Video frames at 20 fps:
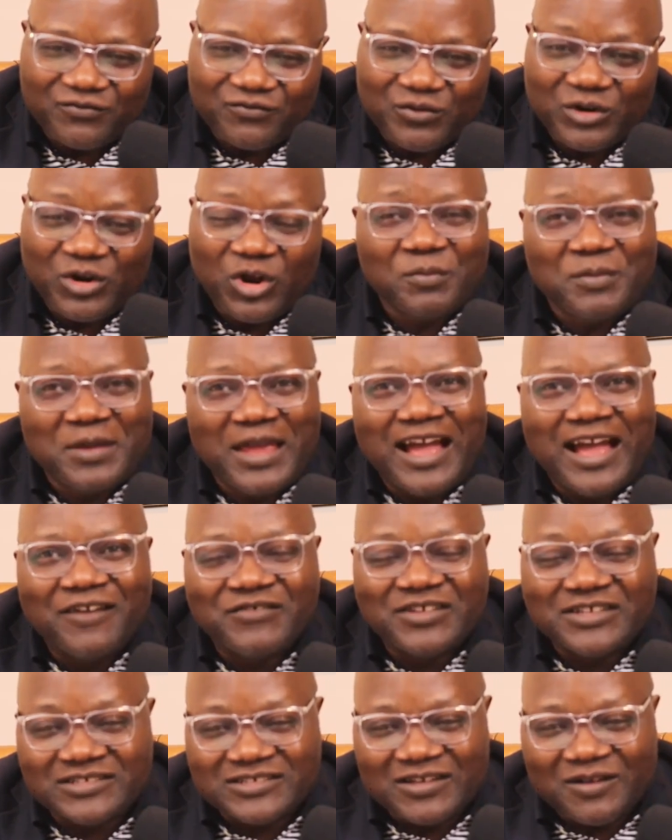We're going to be
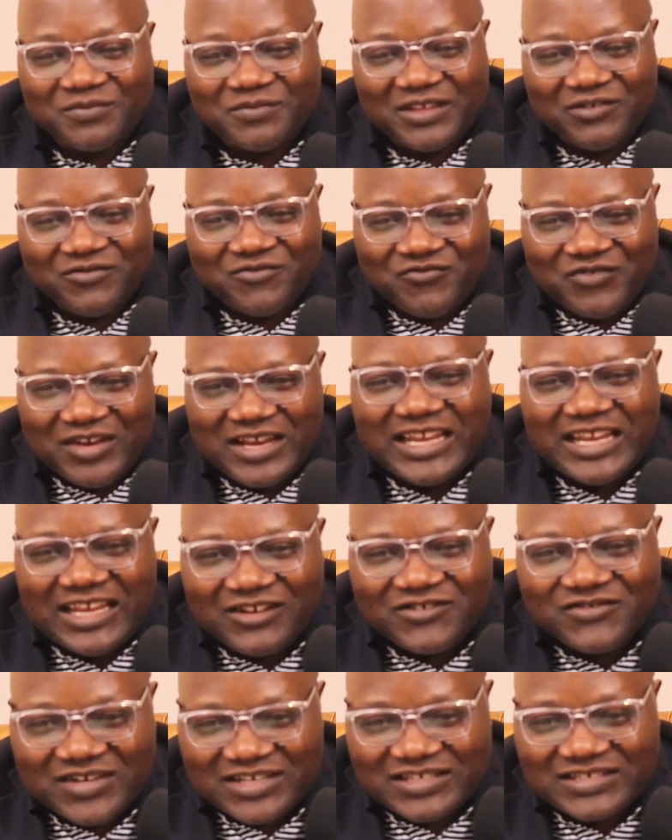having something really
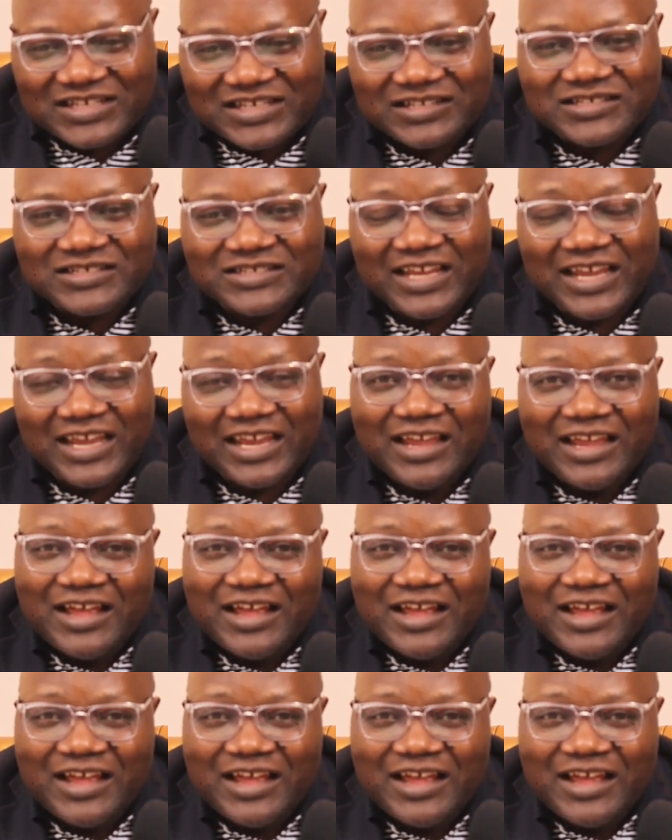interesting today,